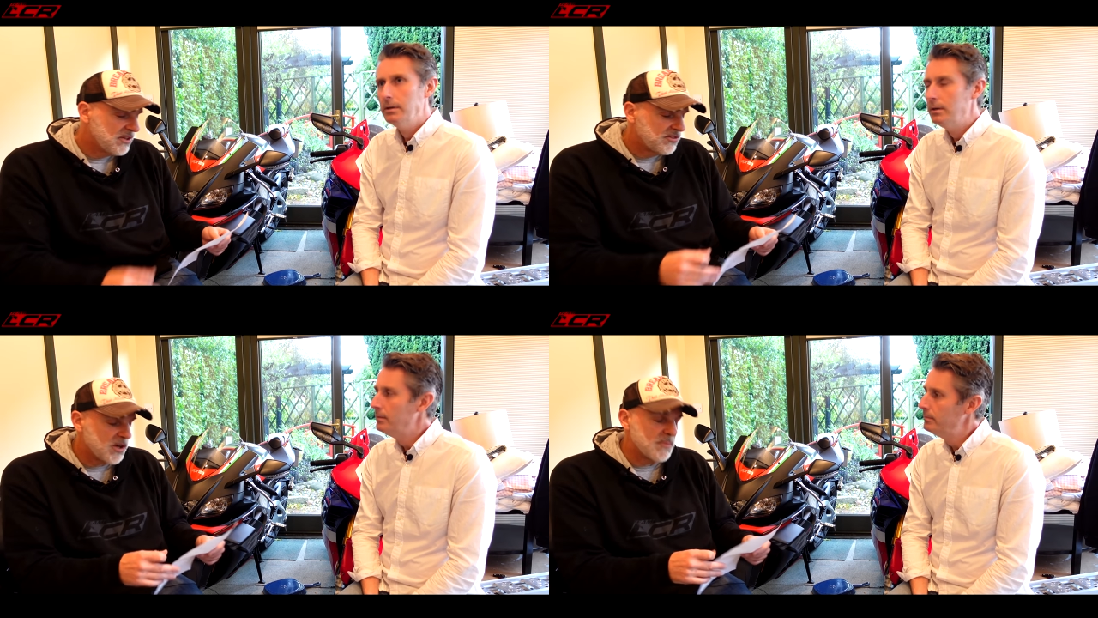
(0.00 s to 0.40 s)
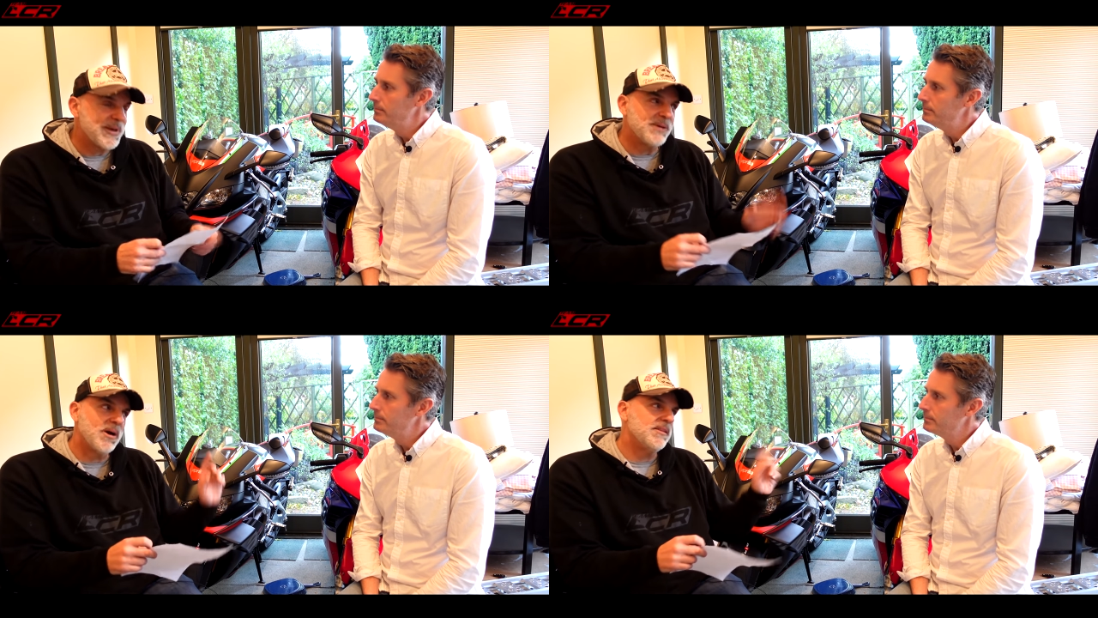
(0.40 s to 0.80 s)
Speaker 1: So the
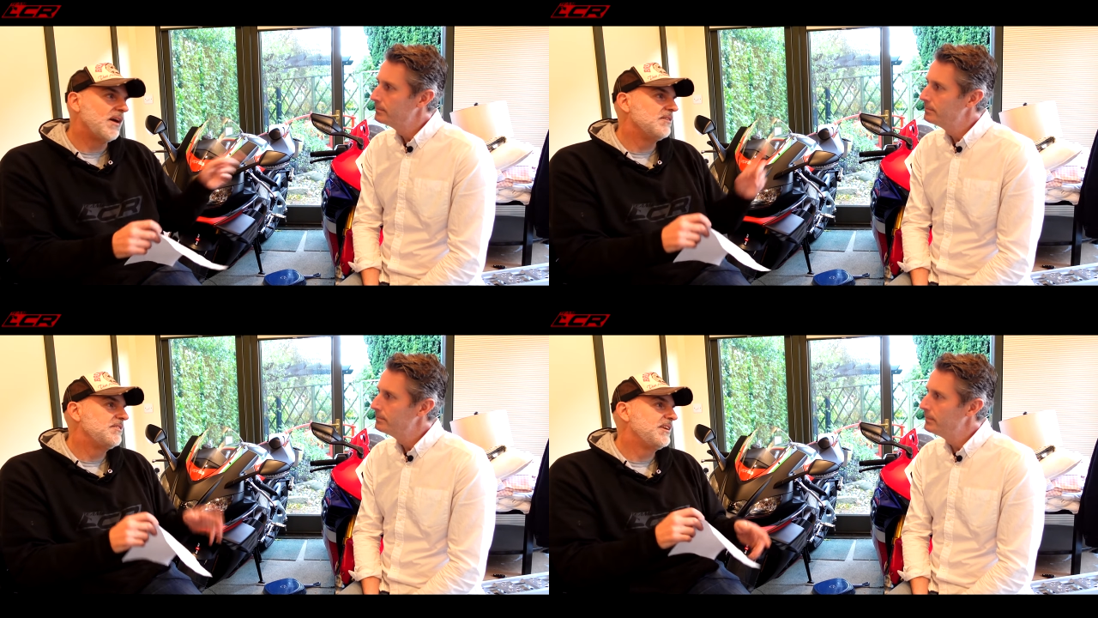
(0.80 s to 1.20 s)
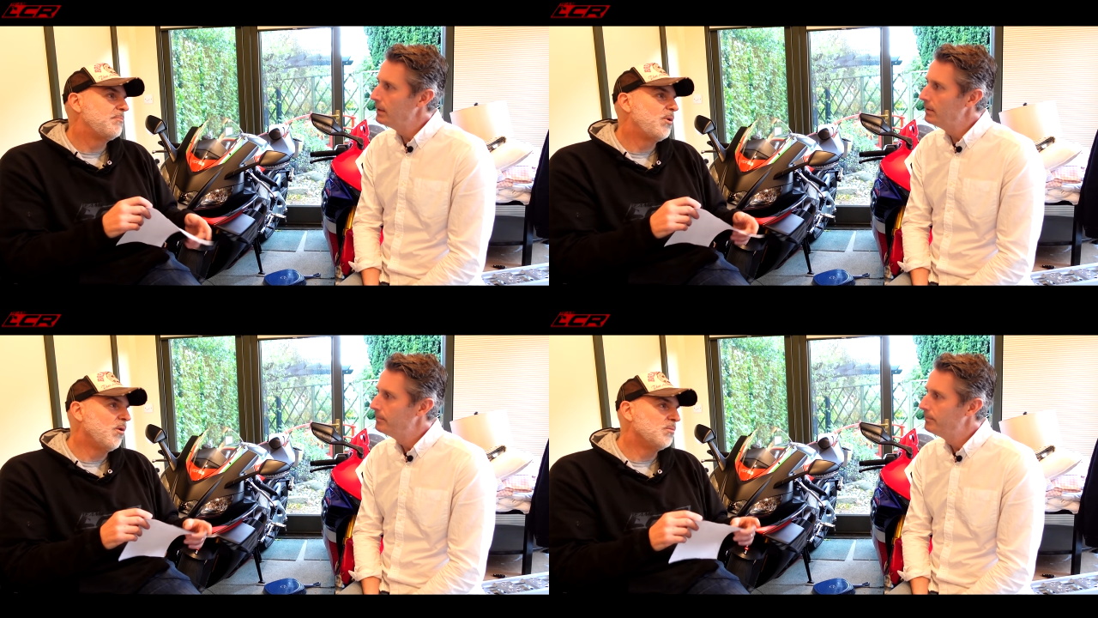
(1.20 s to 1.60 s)
big one though, the
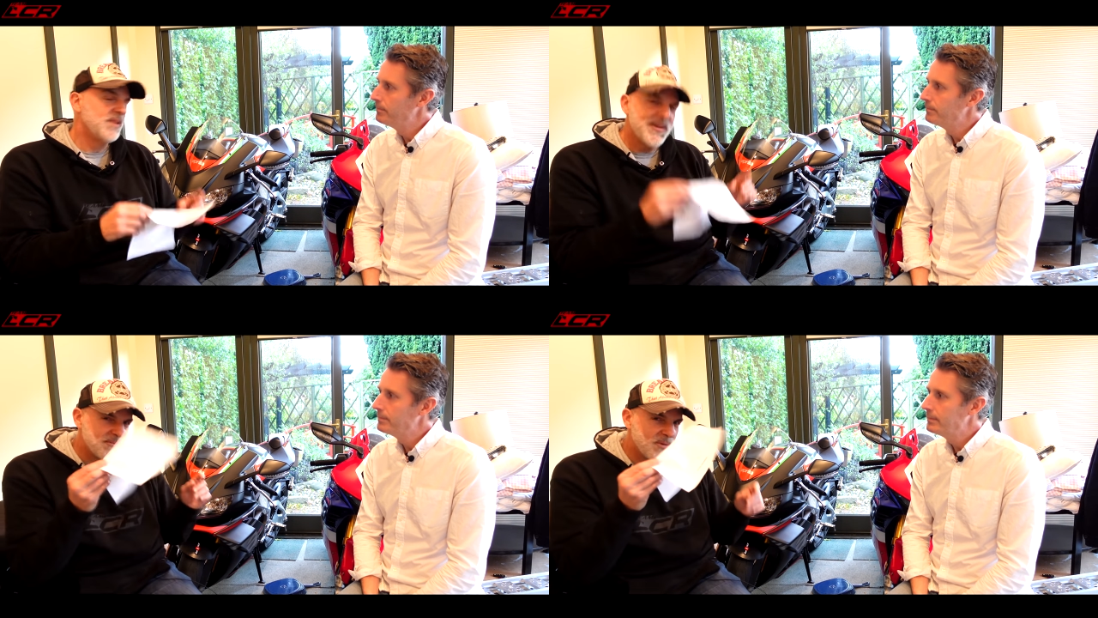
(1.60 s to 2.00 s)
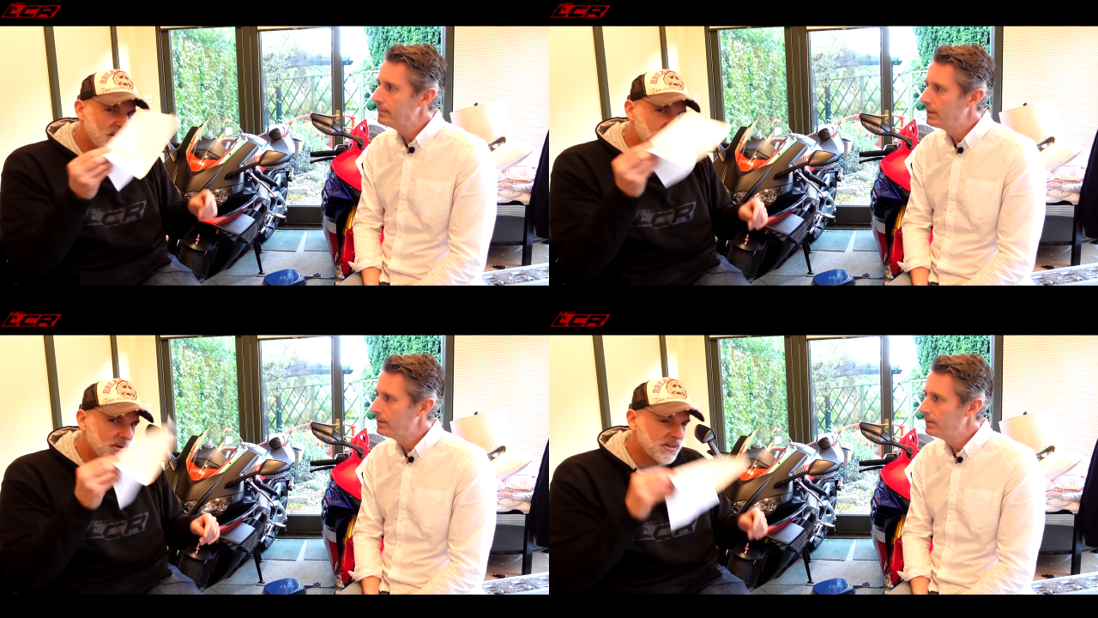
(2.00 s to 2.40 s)
important one. Never
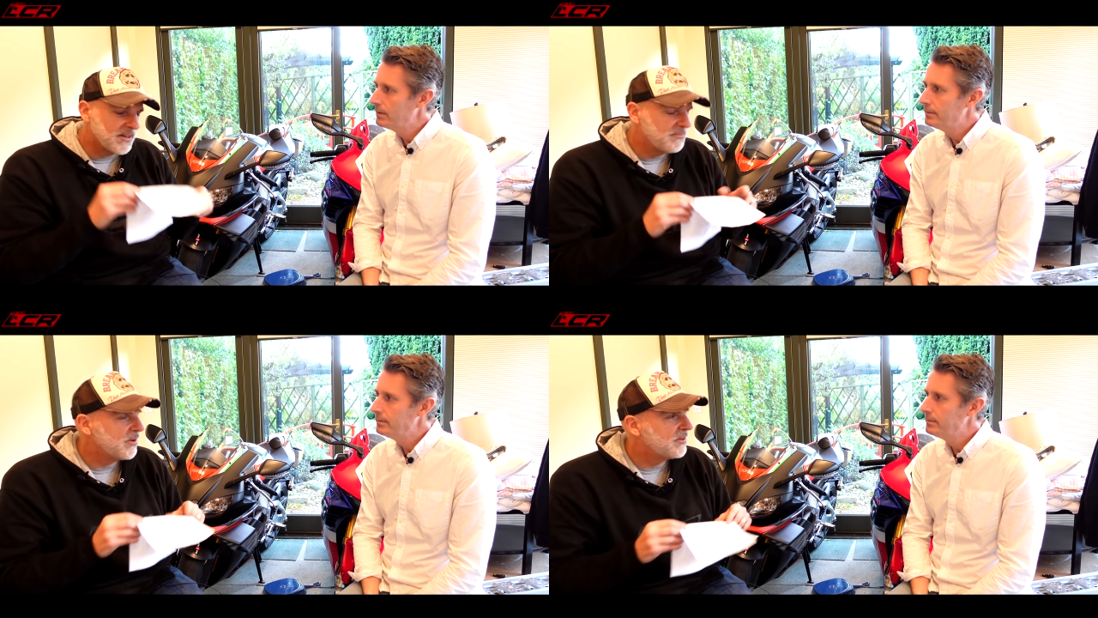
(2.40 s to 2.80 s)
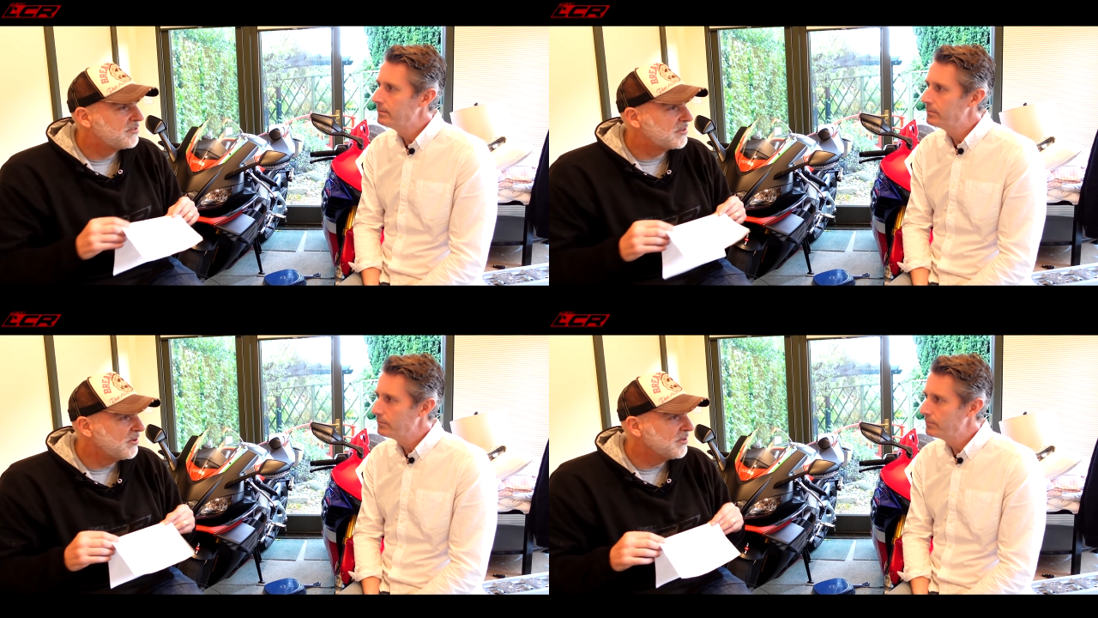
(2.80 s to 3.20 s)
mind what the what the
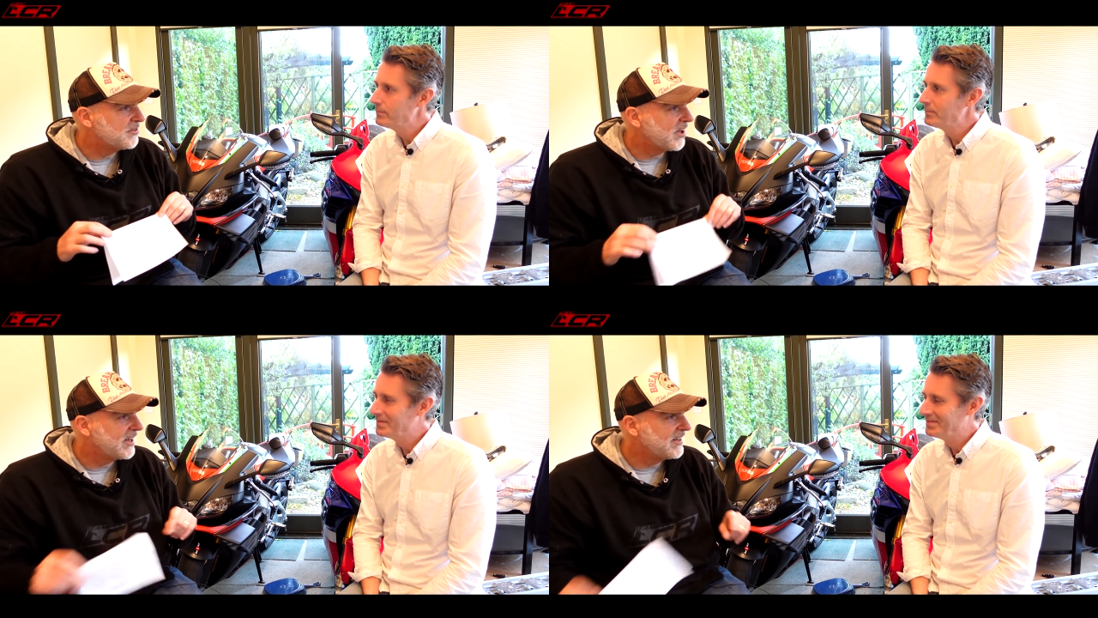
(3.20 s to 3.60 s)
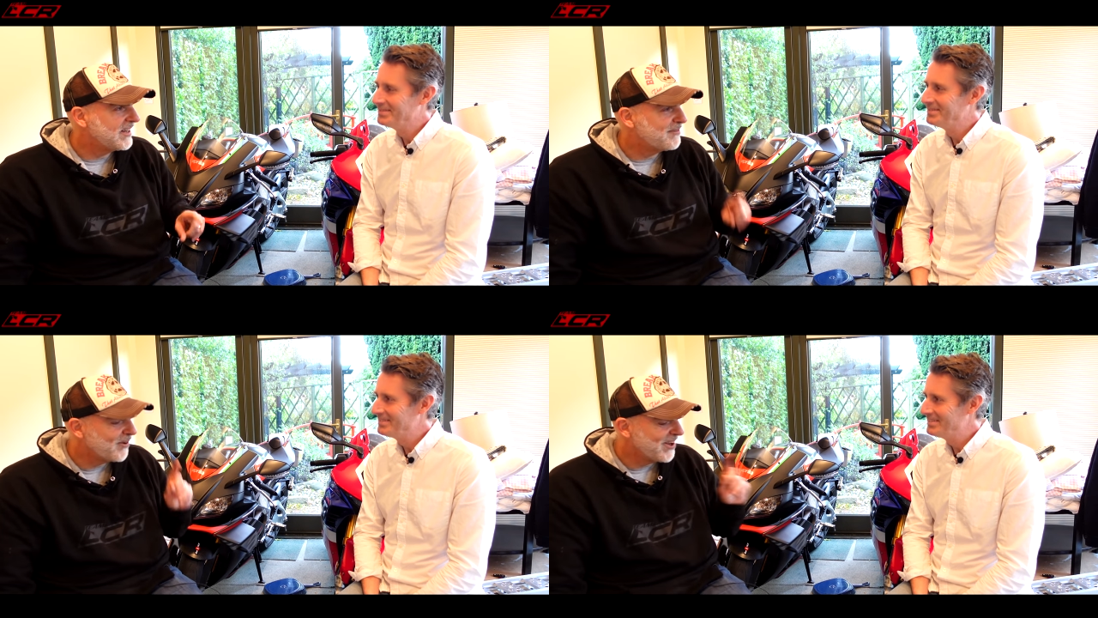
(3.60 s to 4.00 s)
score say.
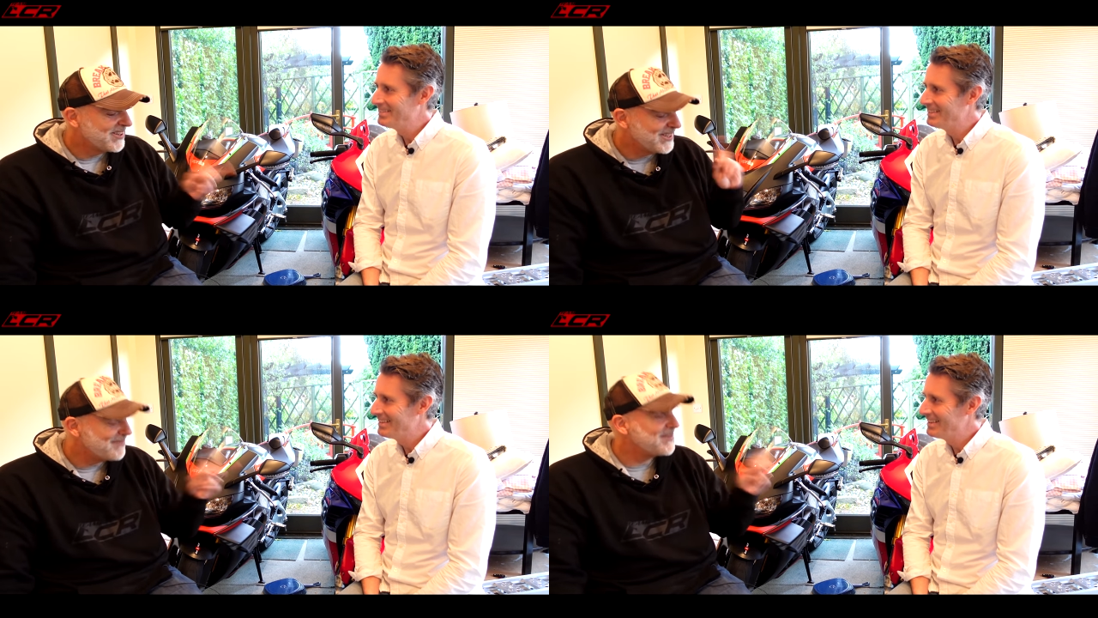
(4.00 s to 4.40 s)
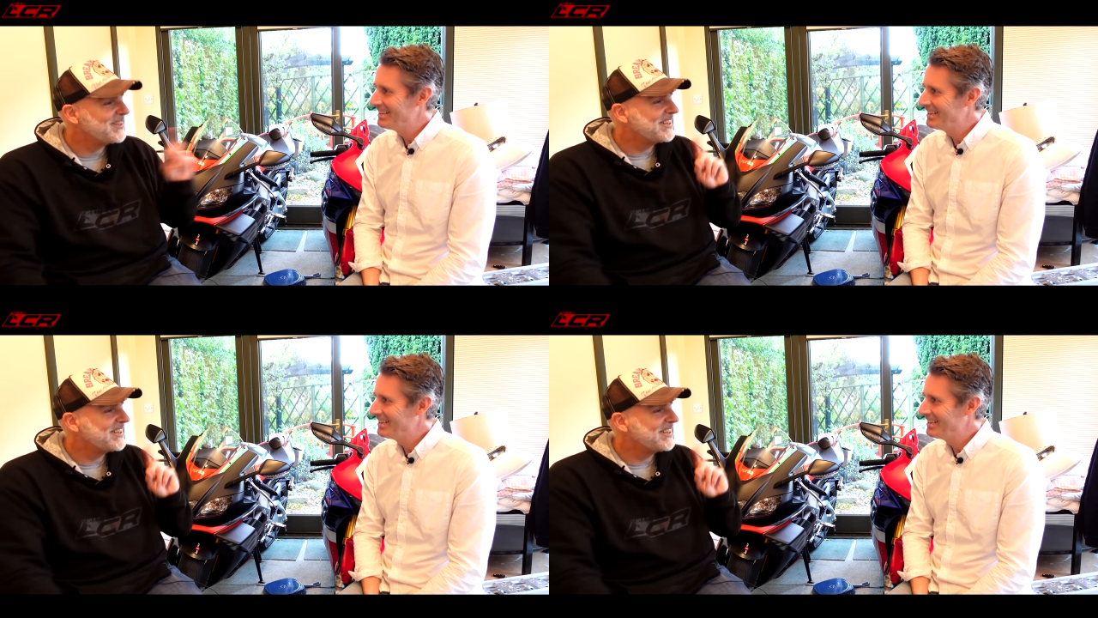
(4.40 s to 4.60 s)
If I could give you the